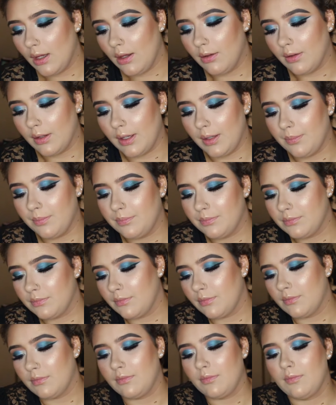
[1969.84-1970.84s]
Okay,
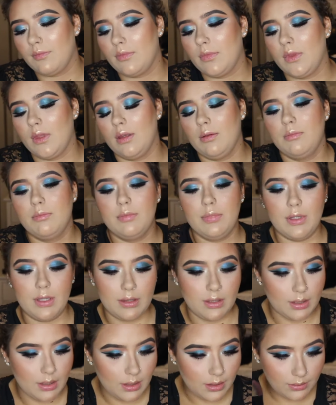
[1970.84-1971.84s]
and
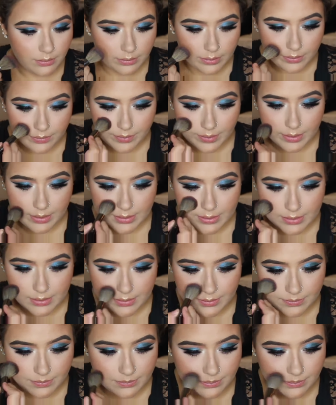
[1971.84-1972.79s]
blend that out really fast.